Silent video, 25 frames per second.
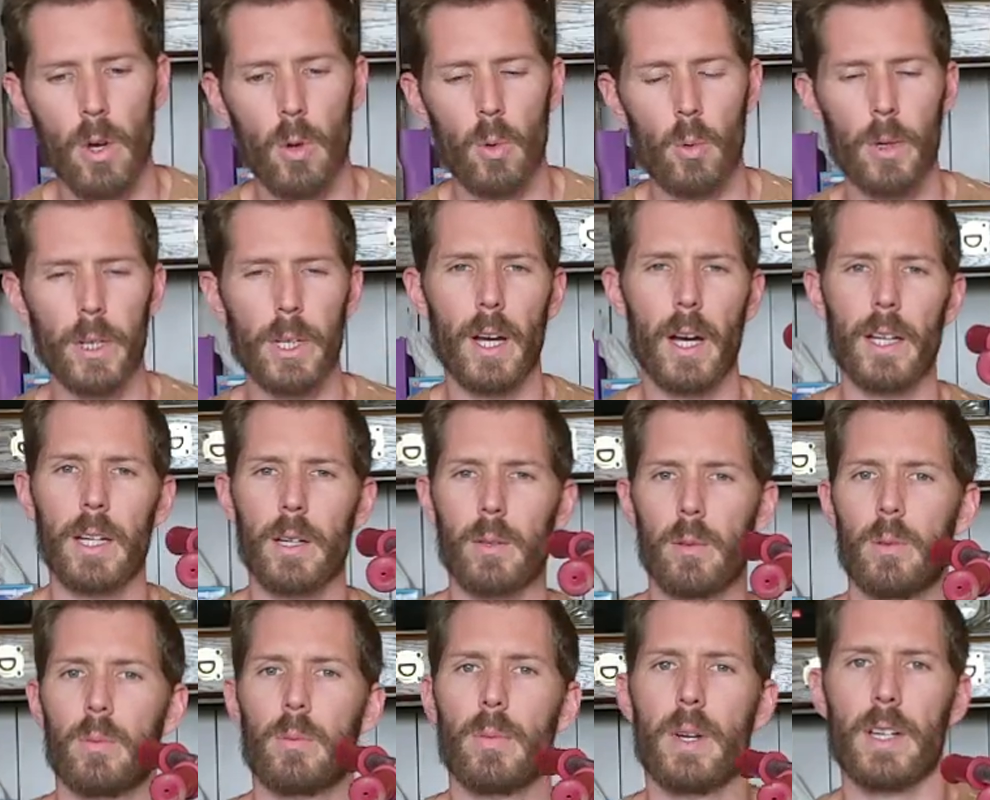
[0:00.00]
We got
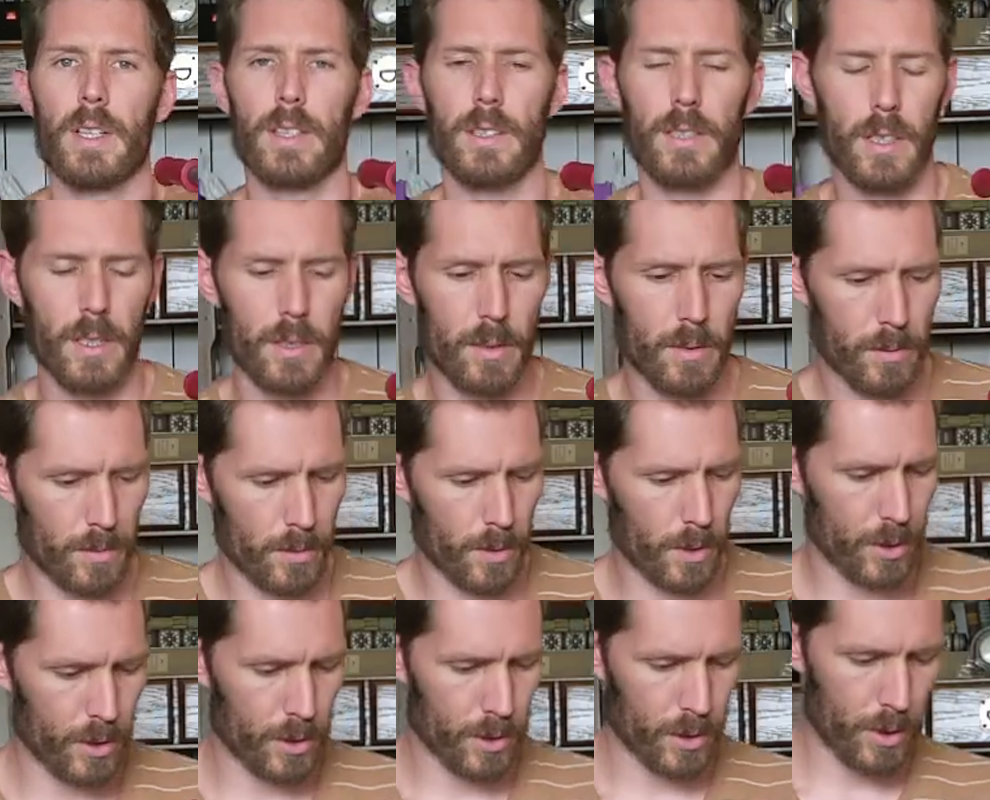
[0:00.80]
it when my son
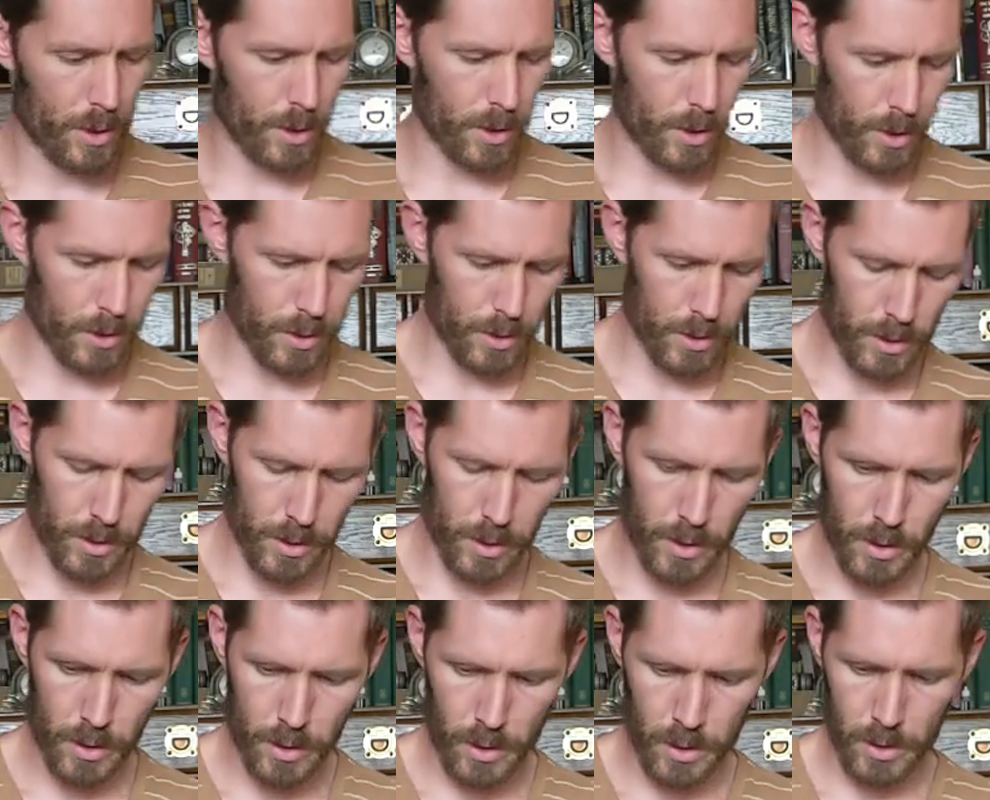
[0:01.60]
first turned
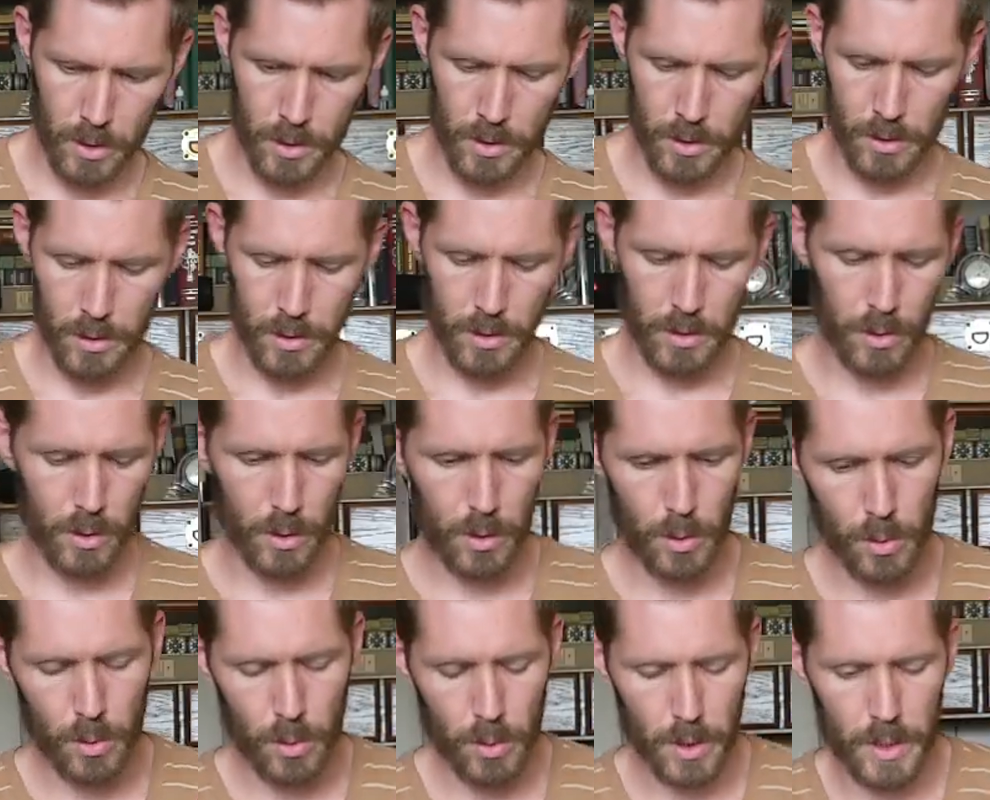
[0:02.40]

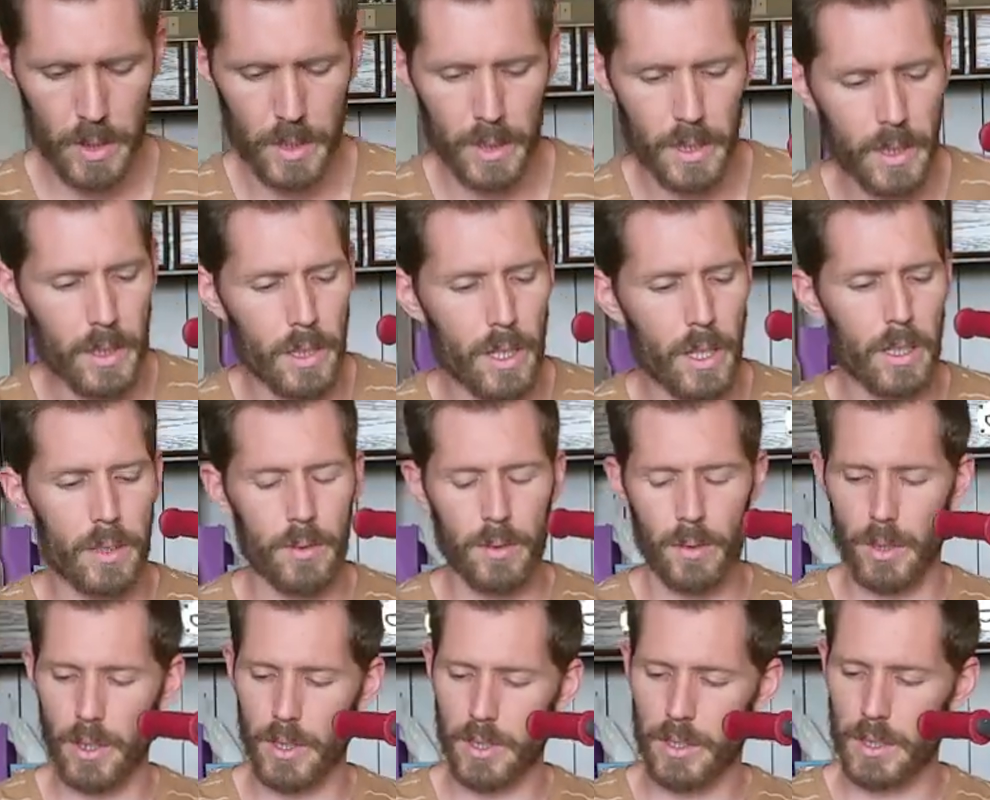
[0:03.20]
2. I think he got it
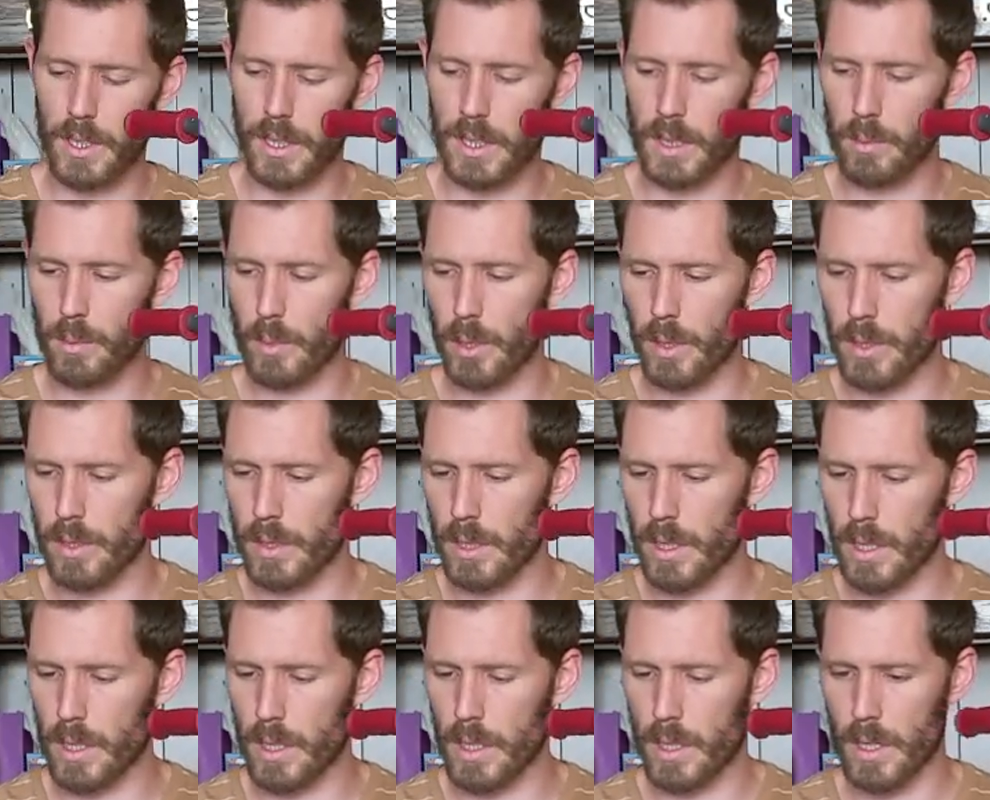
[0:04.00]
for his 2nd
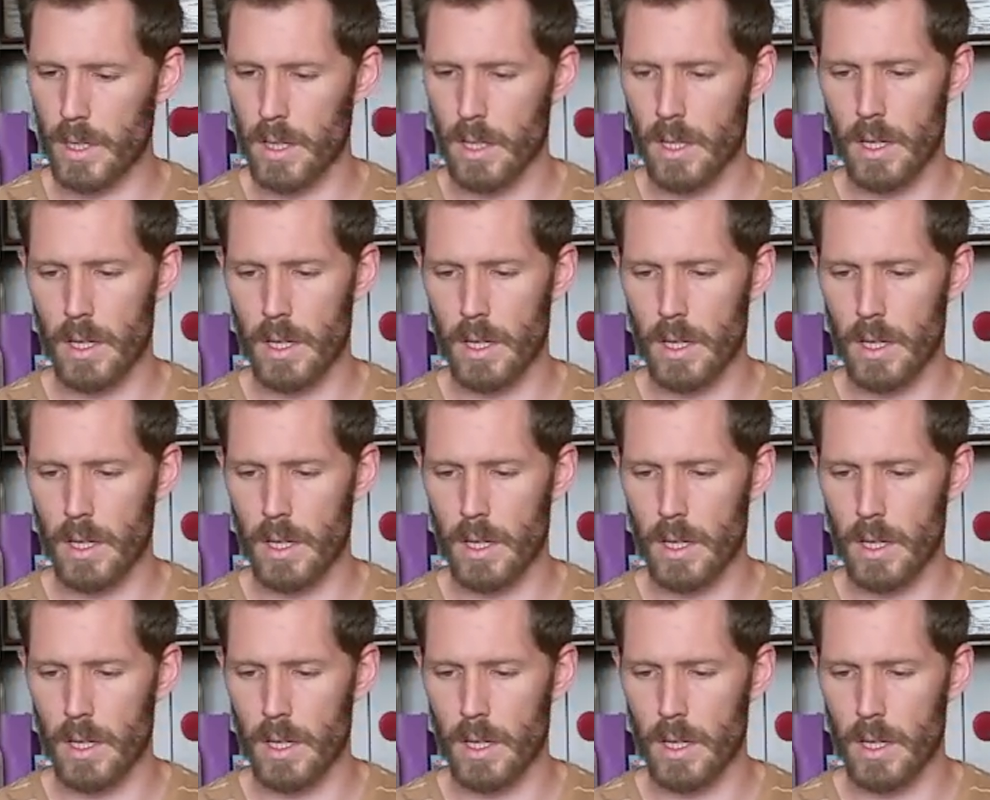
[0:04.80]
birthday.